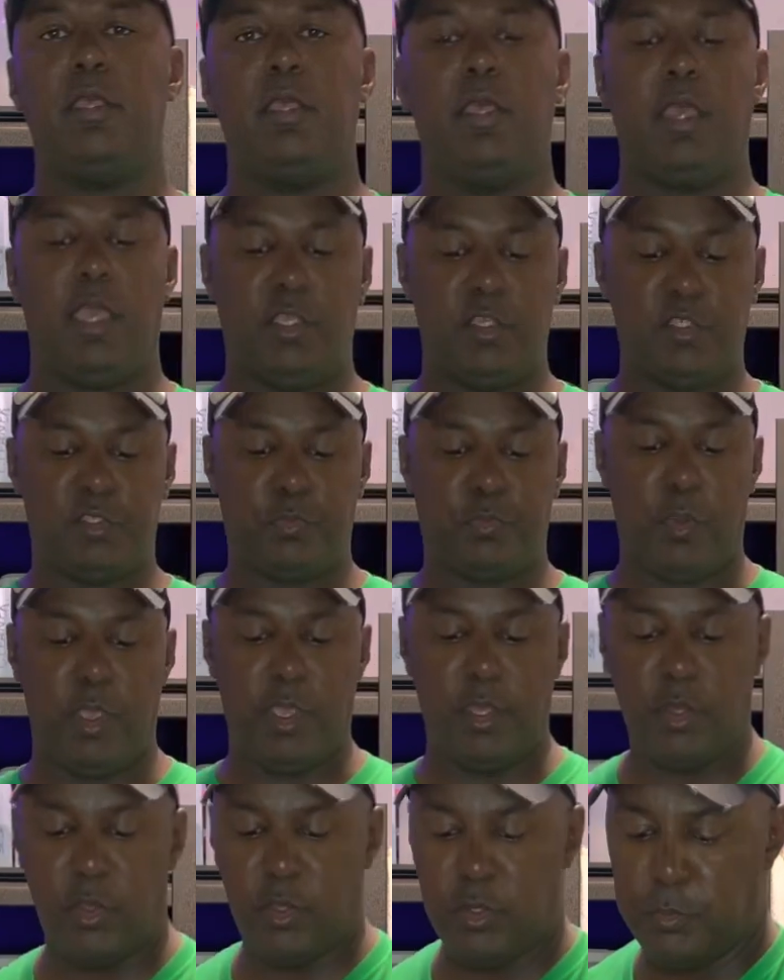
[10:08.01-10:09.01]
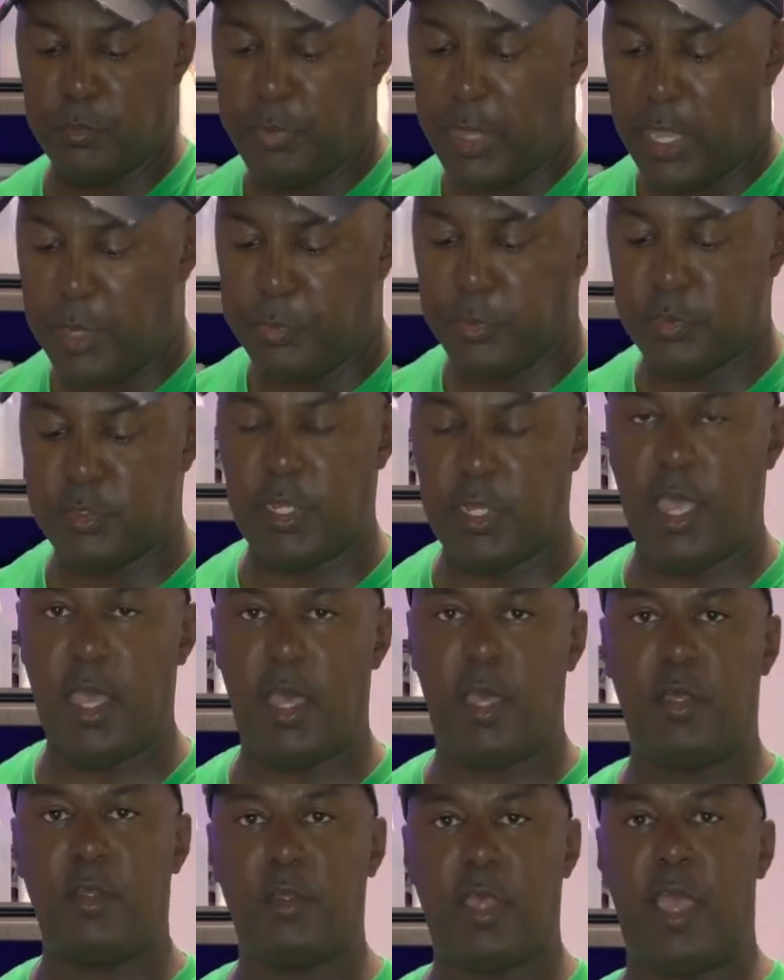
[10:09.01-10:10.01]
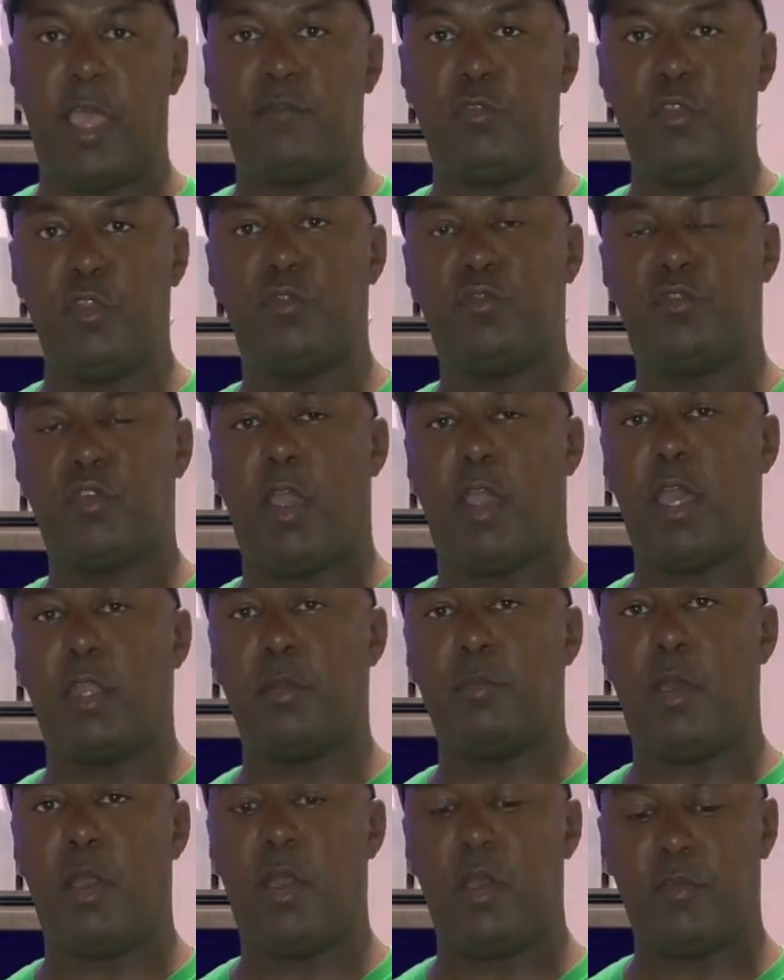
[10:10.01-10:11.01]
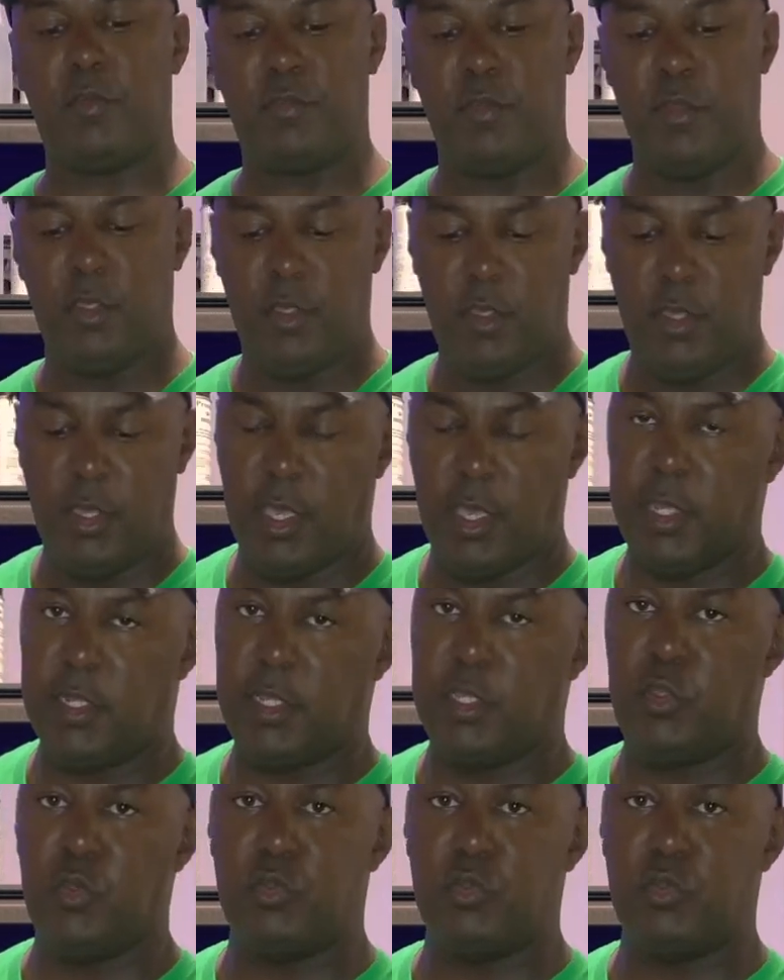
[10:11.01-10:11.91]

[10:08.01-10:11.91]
and you spray it on a paper towel after you've dried them off, and then you